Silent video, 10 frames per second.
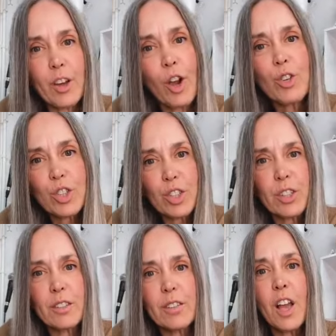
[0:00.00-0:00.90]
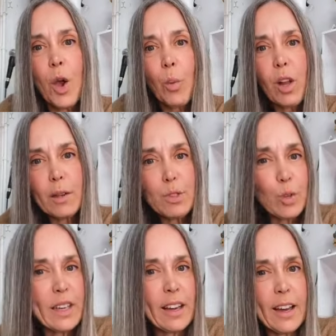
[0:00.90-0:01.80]
the ocean while I'm
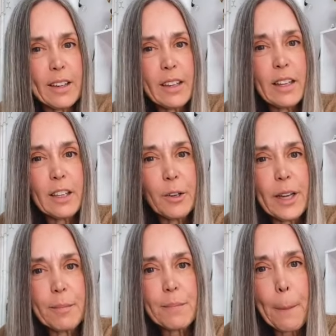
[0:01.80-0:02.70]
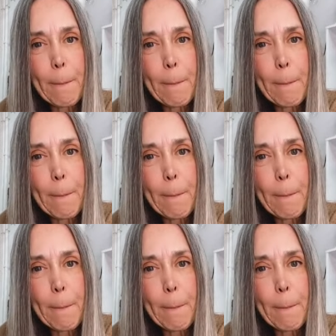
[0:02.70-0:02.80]
doing land clearing.